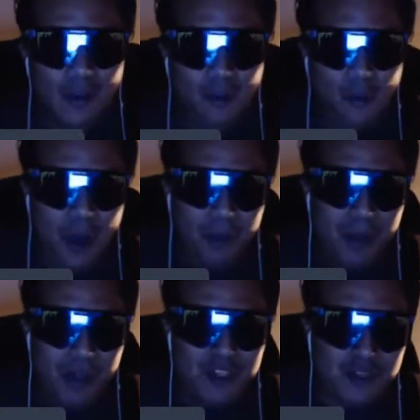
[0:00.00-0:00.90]
One
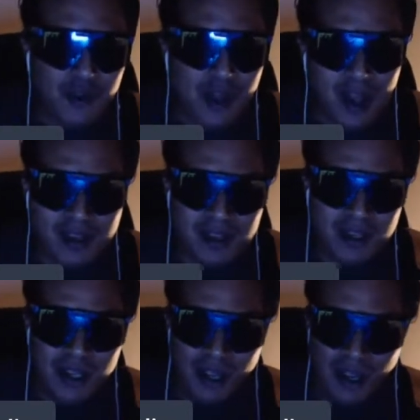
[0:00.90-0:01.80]
man's trash
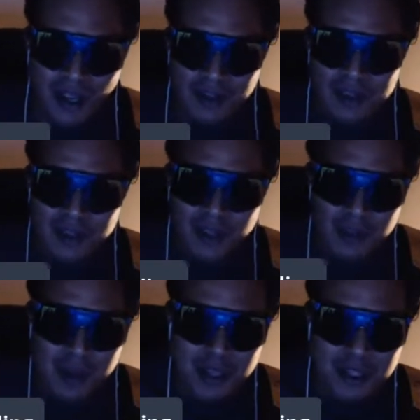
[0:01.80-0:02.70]
is
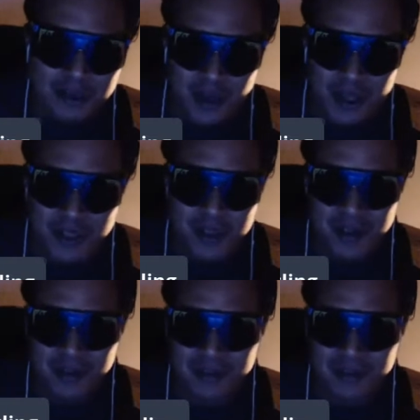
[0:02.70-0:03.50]
another man's treasure.